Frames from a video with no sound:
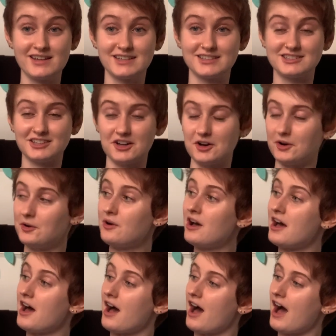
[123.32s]
So
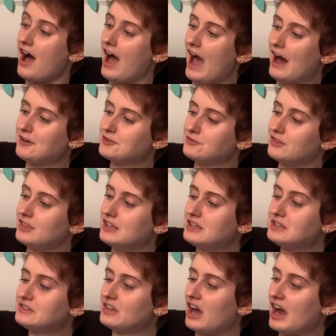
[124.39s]
out of
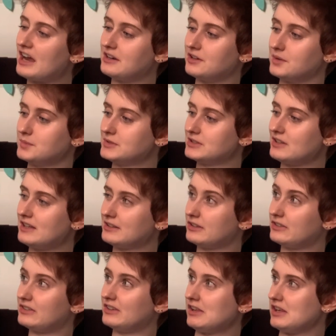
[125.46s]
these items, let's
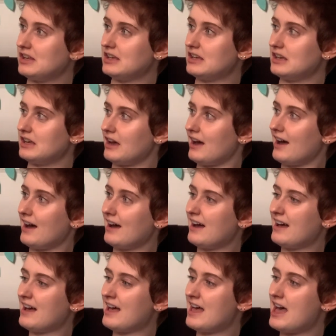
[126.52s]
see,
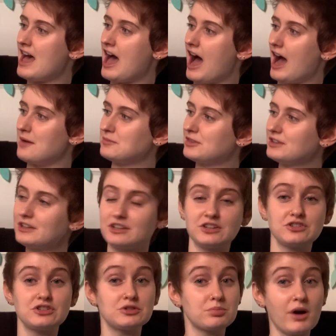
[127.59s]
I'm thinking
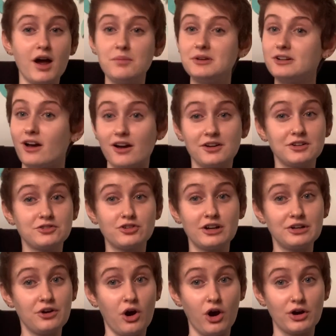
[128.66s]
she's probably not going to
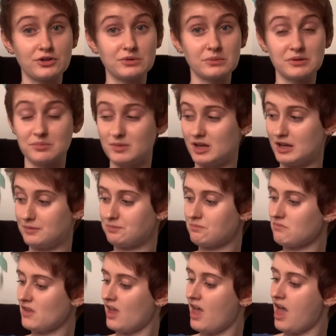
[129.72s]
trade cars with me.
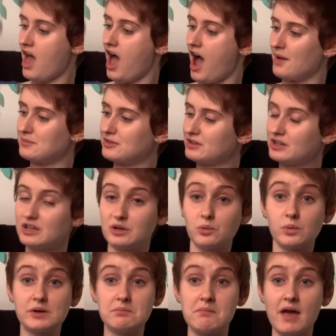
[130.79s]
I'm thinking
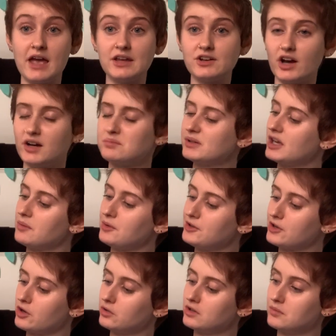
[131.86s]
we may not be able to
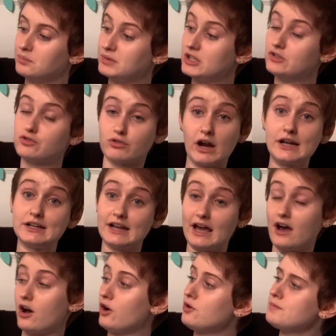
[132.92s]
go to the beach right
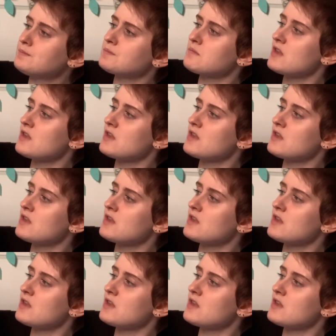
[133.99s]
now.